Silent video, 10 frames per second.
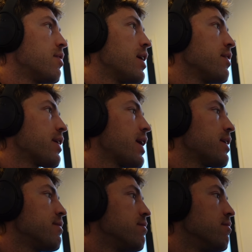right? Like
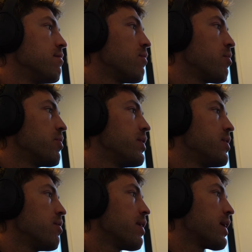I really
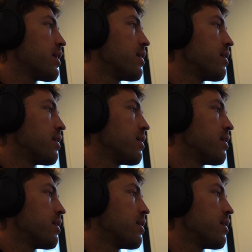don't like